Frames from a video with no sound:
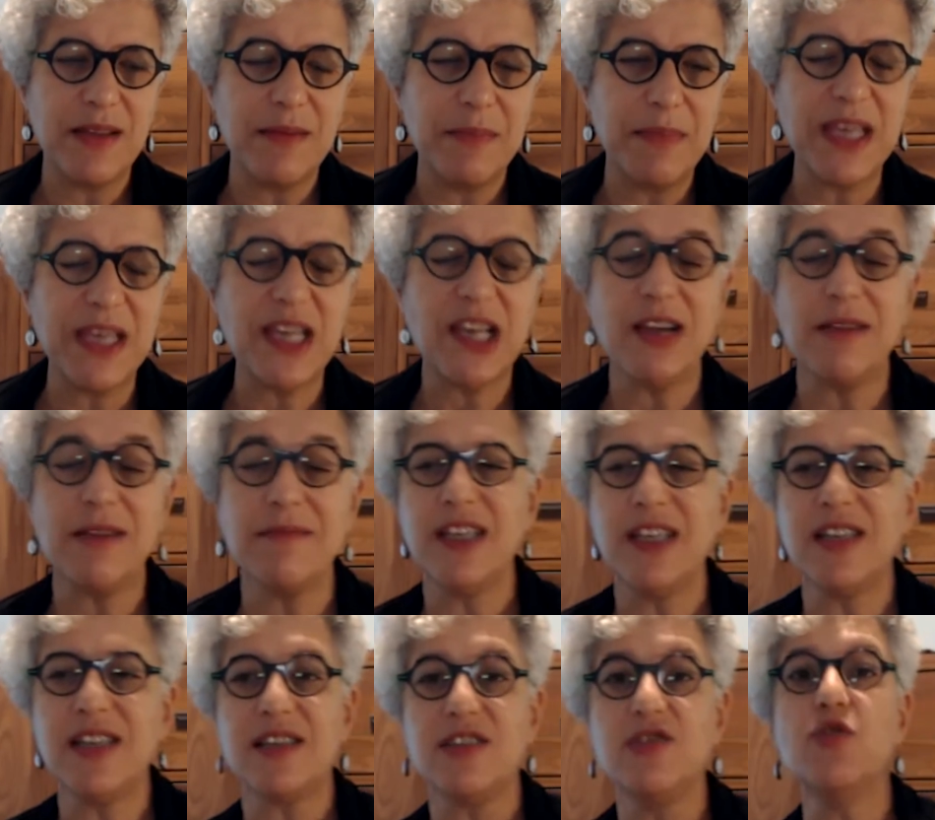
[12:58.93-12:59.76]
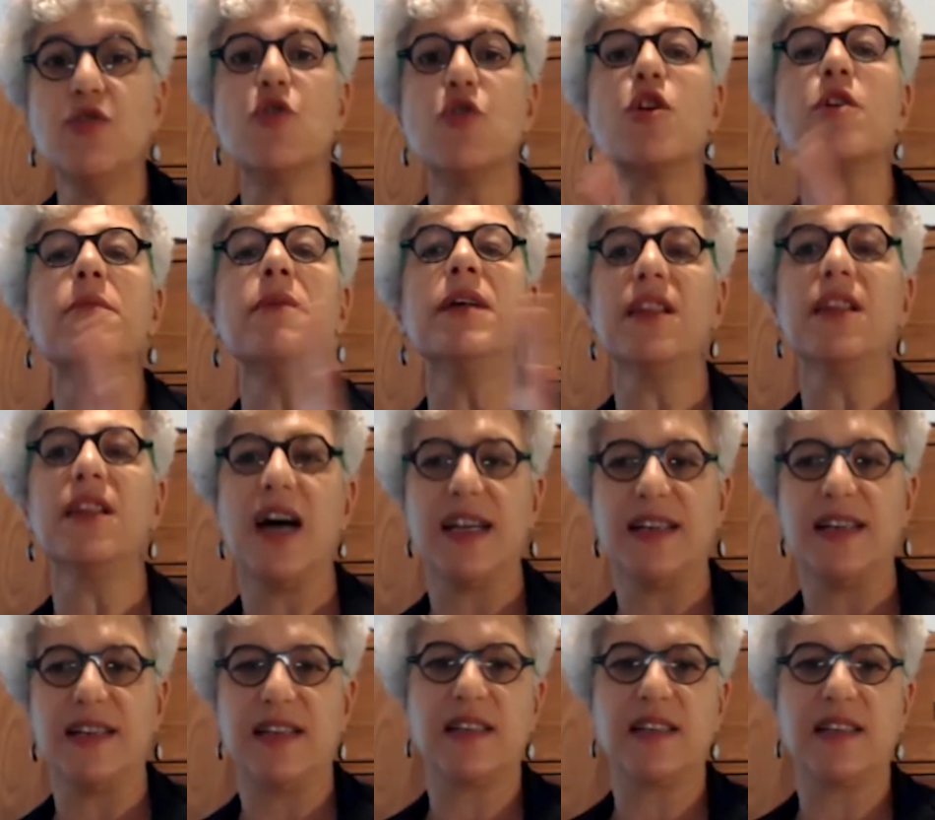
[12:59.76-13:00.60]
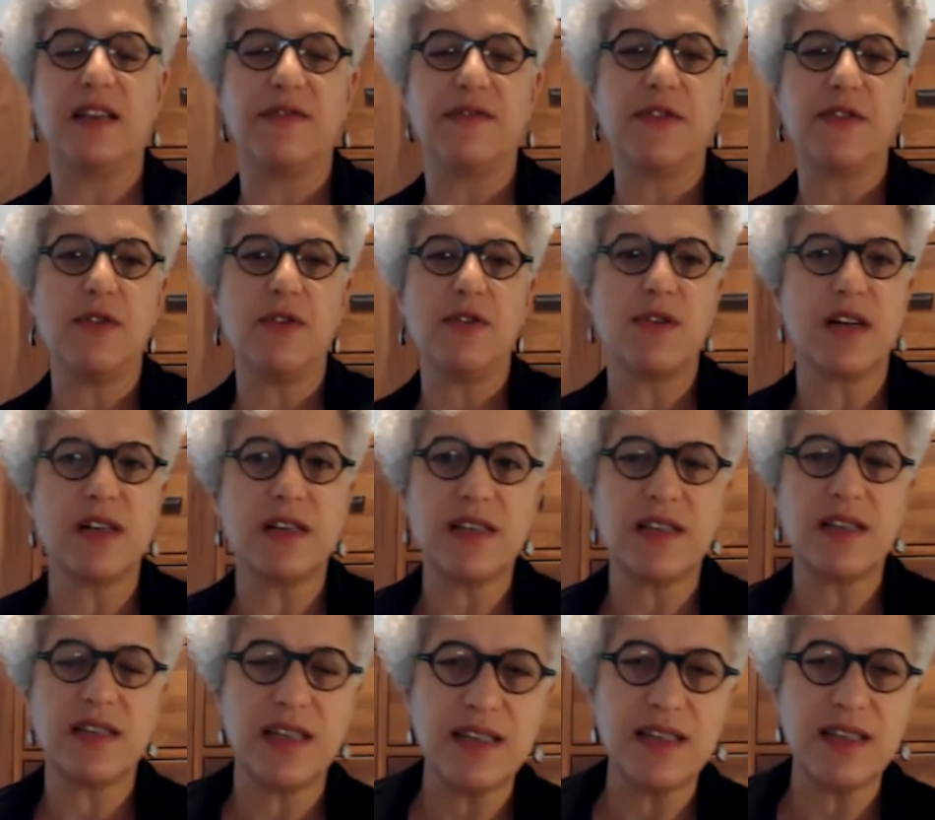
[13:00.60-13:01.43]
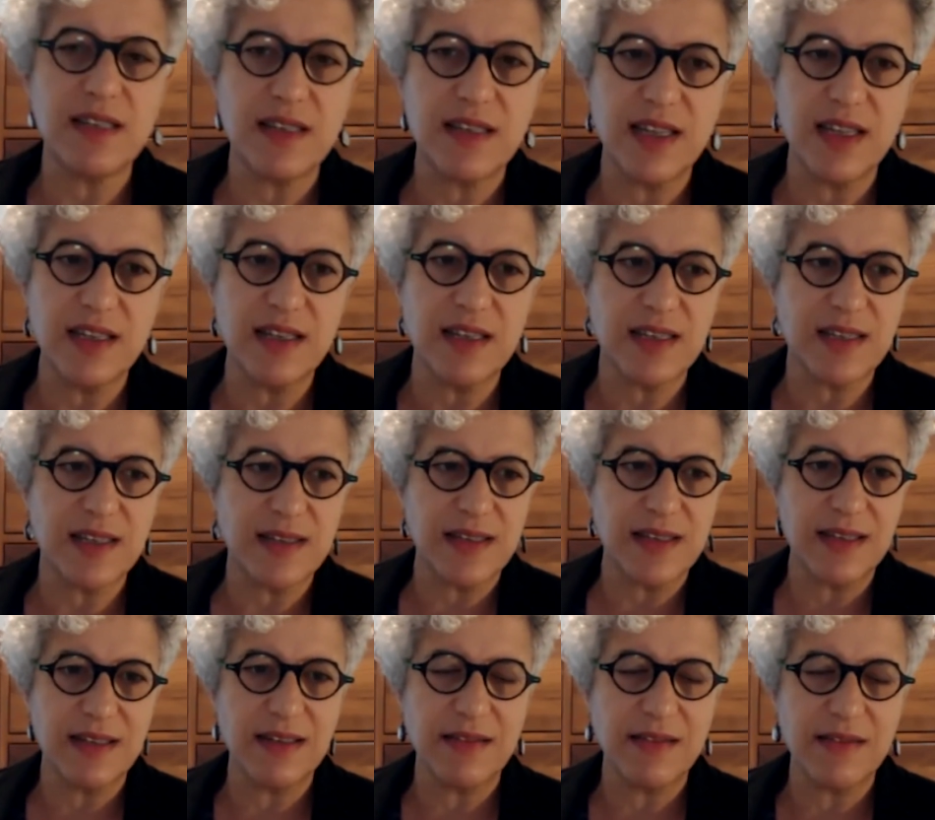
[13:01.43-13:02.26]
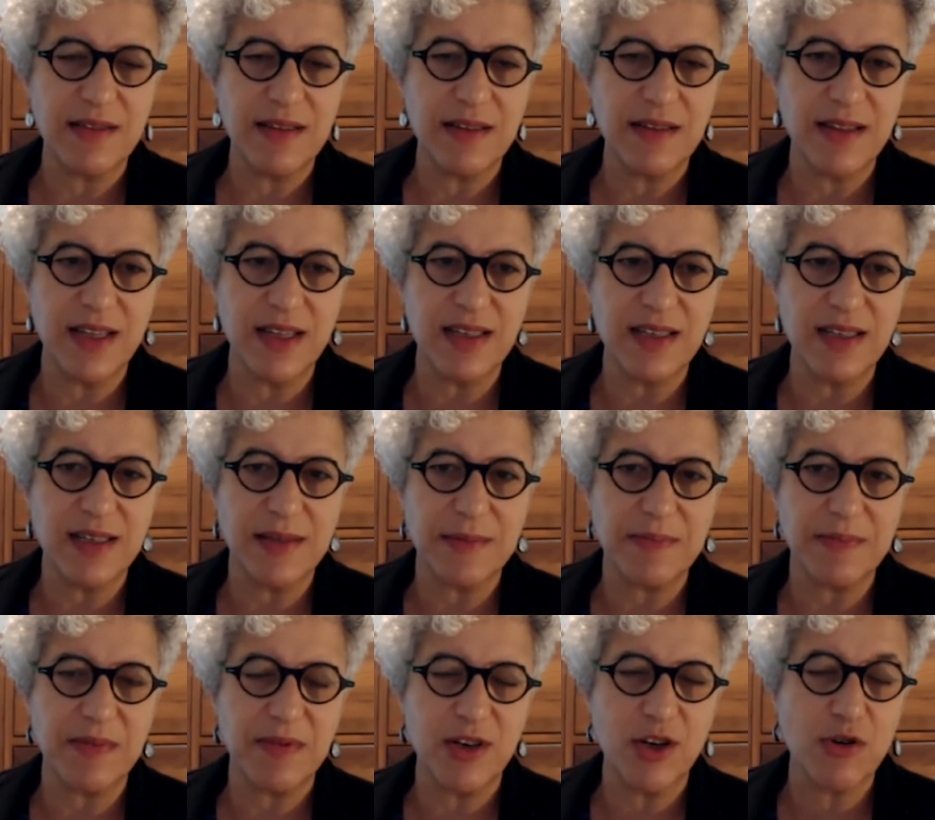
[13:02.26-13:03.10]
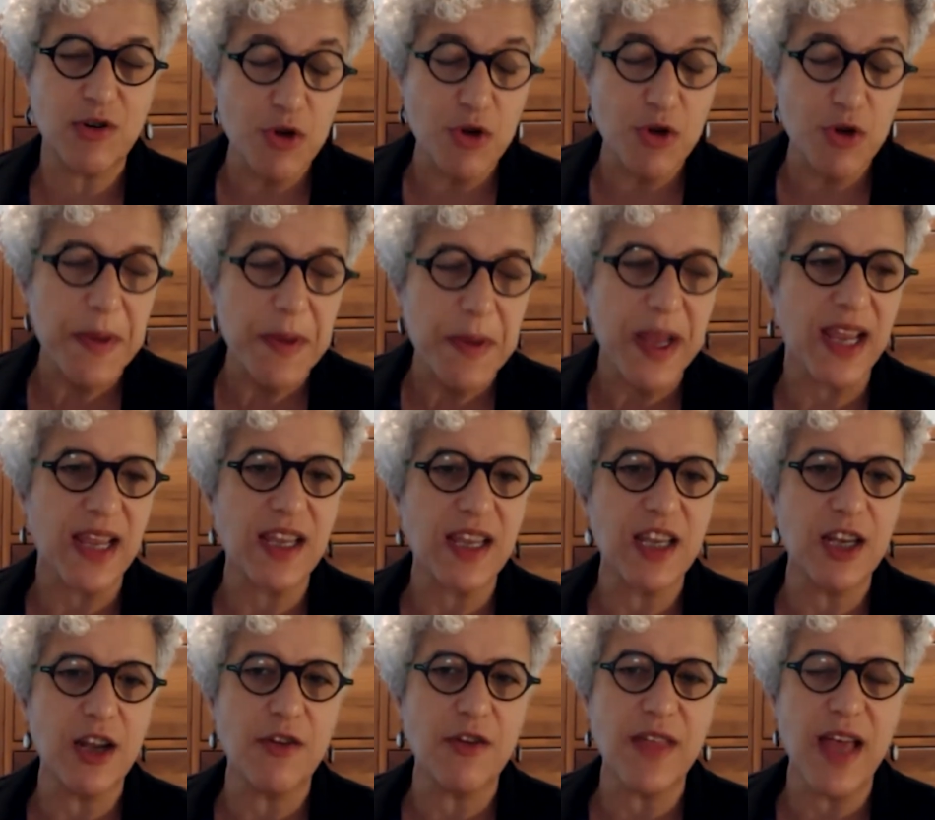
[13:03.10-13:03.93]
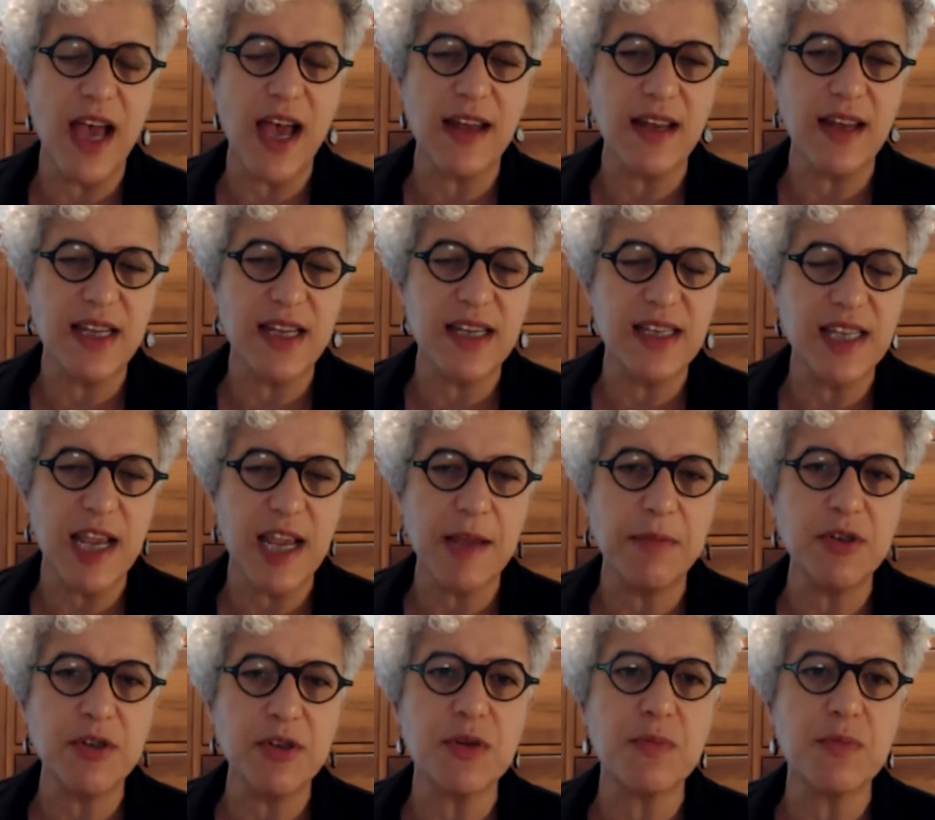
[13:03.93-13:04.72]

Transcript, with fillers: because this normalizes, of course, this this this grouping, you know, that is able